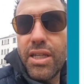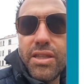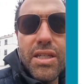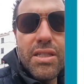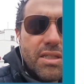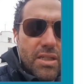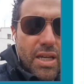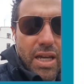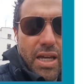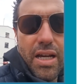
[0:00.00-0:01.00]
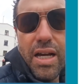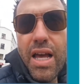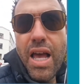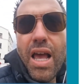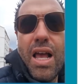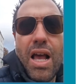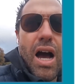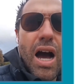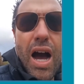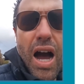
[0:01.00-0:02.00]
Like, this is a
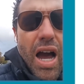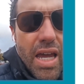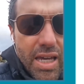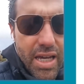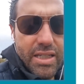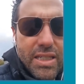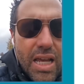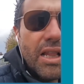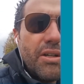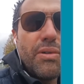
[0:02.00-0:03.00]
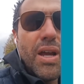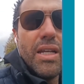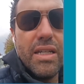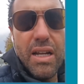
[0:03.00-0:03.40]
high accelerated,